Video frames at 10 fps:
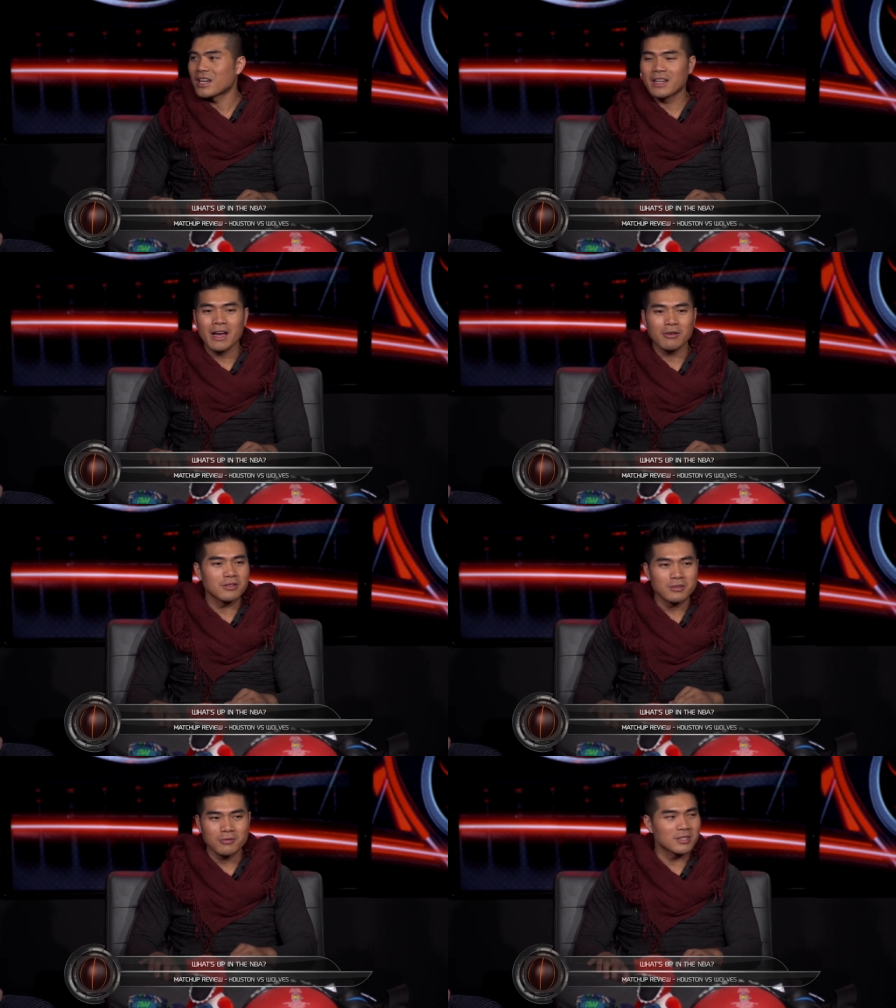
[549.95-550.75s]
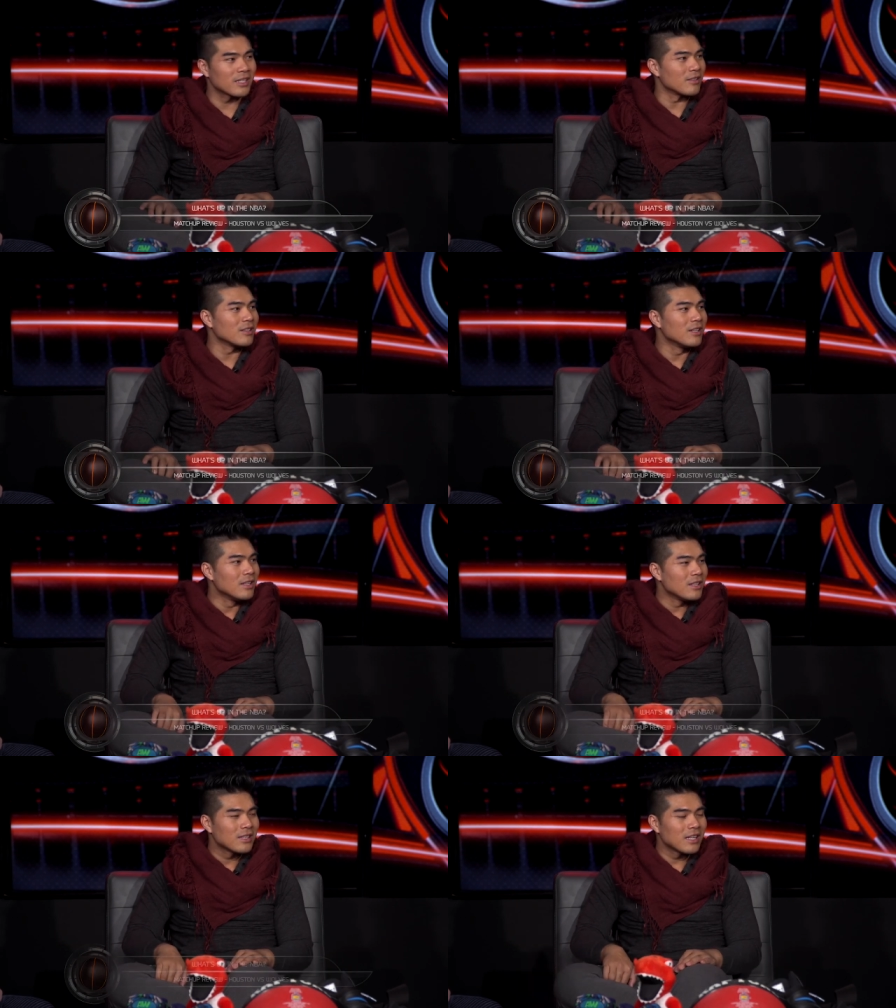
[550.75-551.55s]
and now, he's so mm-hmm. skilled
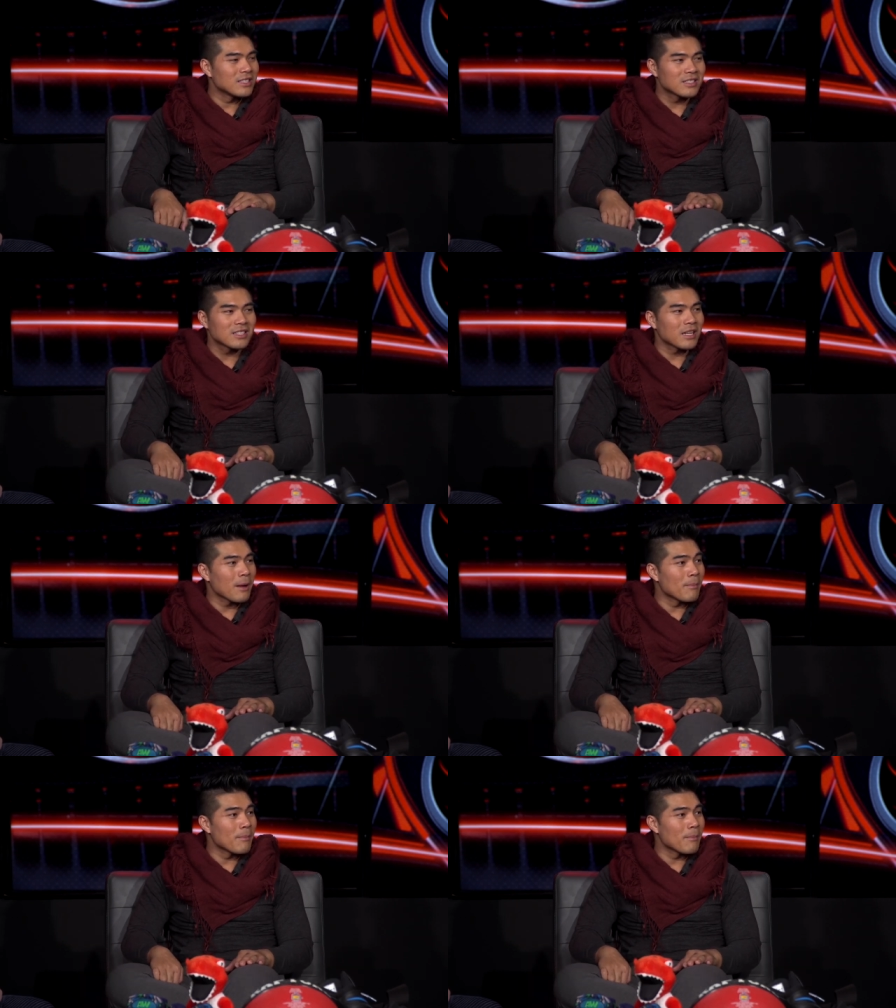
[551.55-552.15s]
that he's just going to get